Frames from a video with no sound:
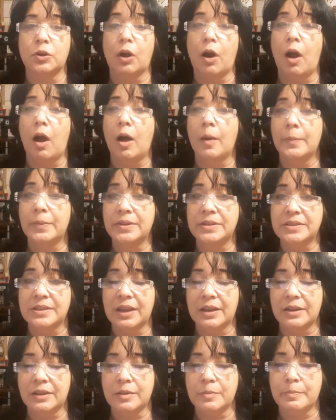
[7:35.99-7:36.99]
or
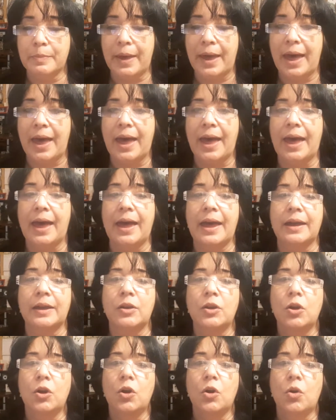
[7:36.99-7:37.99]
almonds out of the
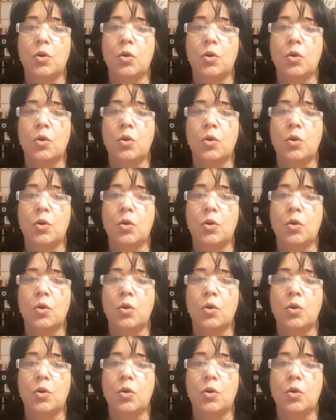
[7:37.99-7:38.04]
bag